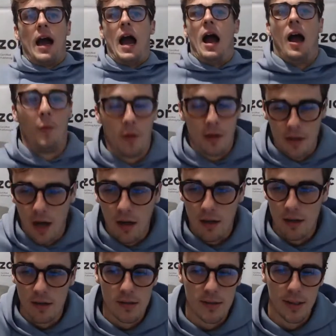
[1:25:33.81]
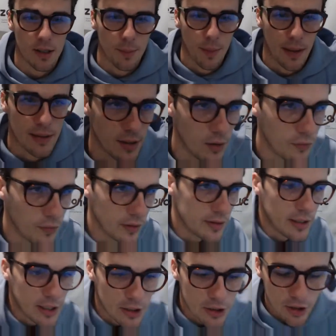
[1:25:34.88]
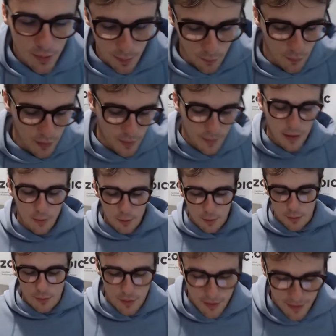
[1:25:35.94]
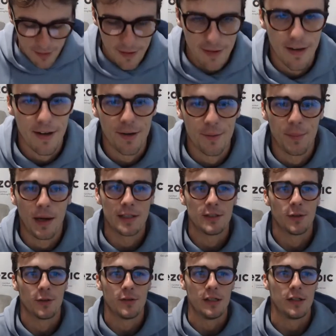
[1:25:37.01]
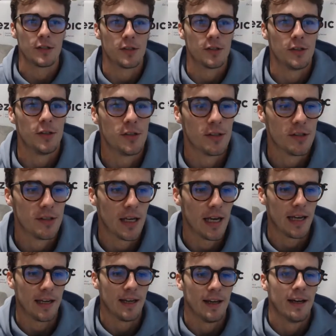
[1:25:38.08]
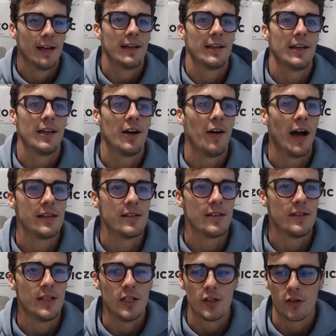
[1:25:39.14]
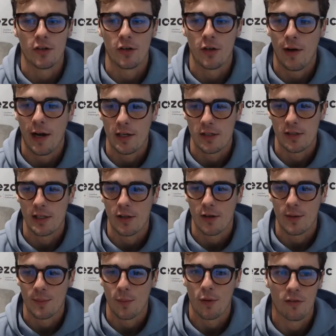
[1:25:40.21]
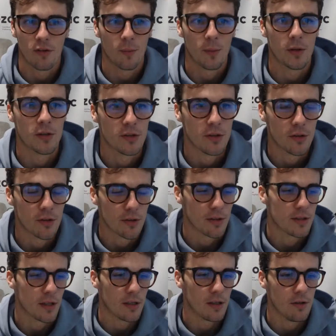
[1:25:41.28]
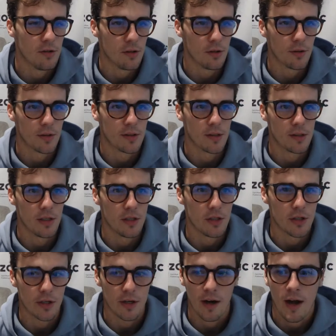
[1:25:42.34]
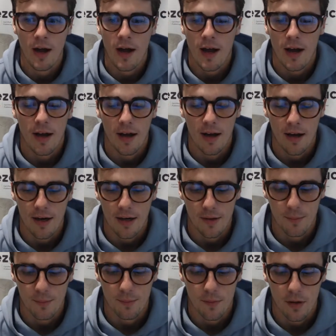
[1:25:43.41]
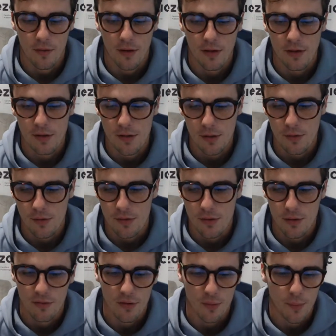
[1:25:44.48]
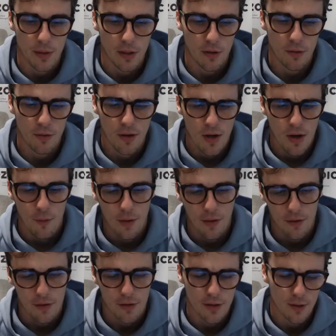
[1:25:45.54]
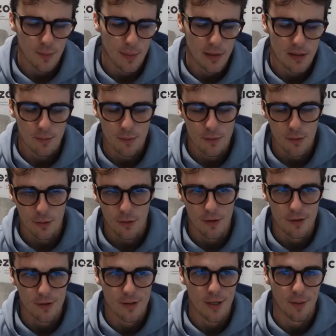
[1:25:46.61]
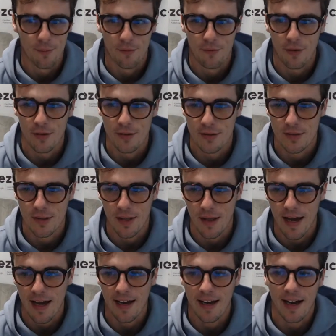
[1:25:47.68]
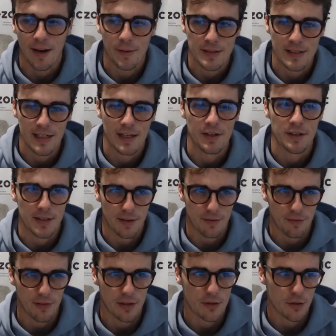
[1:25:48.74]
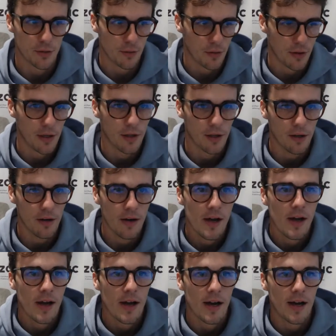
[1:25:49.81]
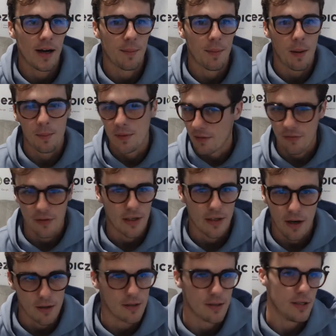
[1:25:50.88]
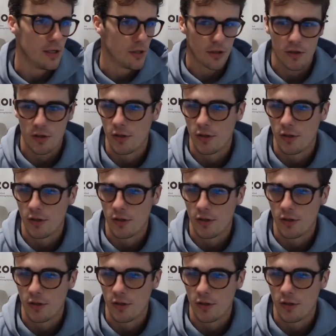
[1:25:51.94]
I would not consider myself a teacher, but one of my old high school teachers used to say, as a teacher, you actually learn more from your students than you do as a teacher, or than the students do from you. While there could be some truth and some false to that, I would say there's definitely truth here. I'm definitely not a teacher.